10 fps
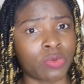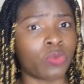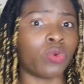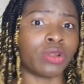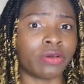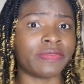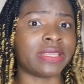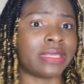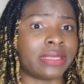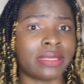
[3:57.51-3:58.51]
one of
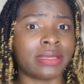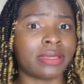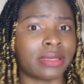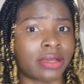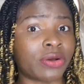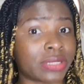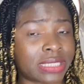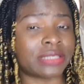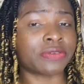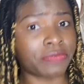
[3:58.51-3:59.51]
the
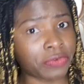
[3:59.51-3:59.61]
causes of